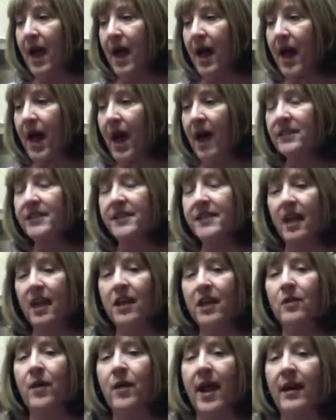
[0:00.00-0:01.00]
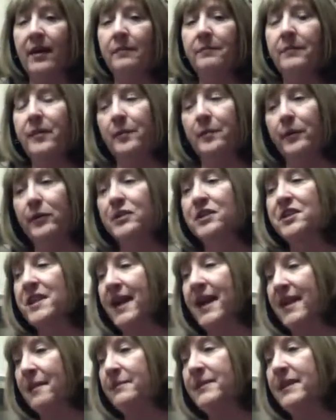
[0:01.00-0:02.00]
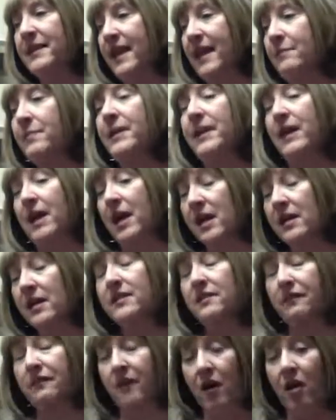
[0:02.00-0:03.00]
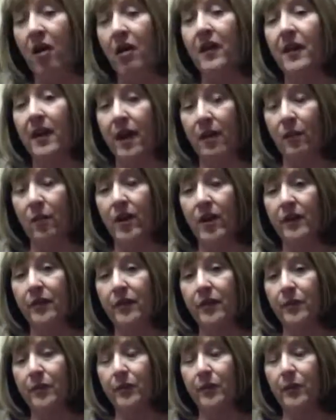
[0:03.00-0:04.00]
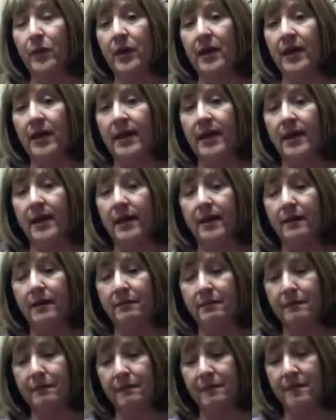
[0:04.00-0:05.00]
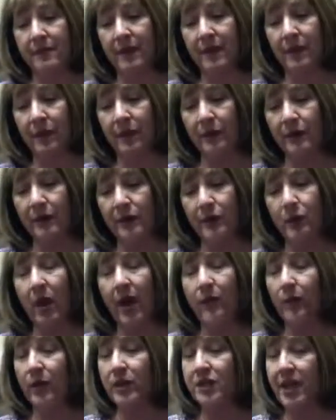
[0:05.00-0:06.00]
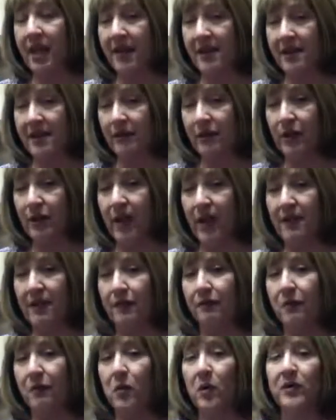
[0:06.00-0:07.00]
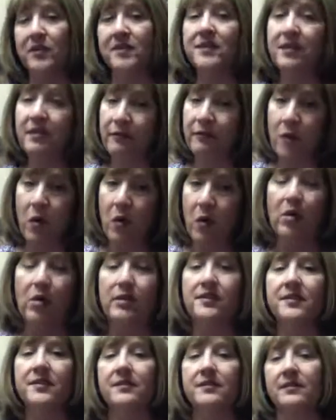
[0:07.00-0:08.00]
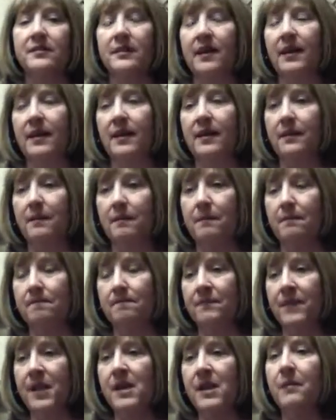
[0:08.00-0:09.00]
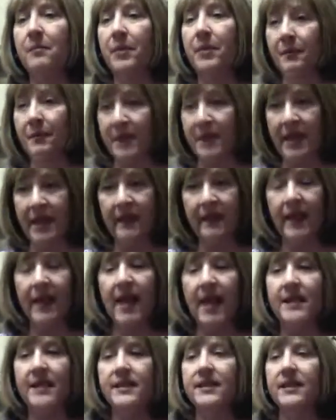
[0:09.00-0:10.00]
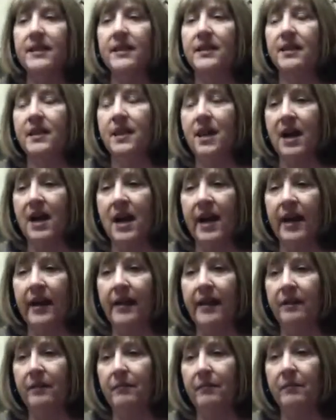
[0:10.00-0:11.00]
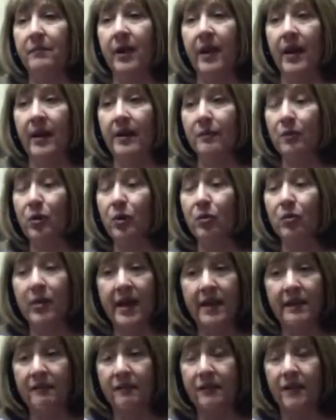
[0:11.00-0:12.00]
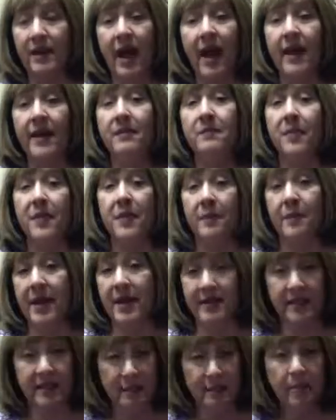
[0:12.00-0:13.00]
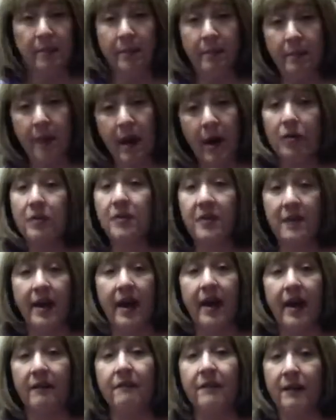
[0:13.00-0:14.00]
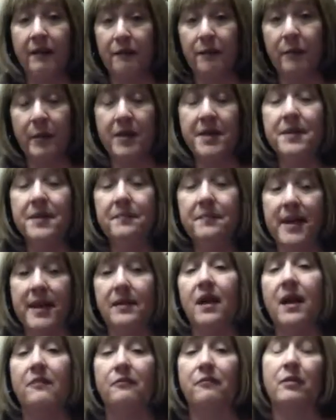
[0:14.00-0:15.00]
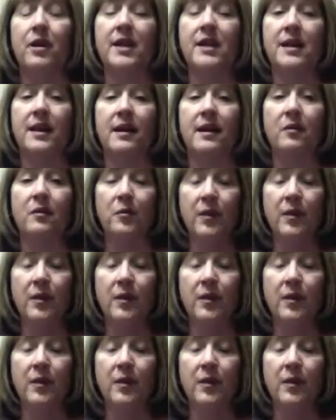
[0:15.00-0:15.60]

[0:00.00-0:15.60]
I'll tell you, I am the person I am today because of all that I went through. Do I wish I had never gotten divorced? Of course. But being that I did, I am grateful. I am the best Martha I have ever been in my life right now.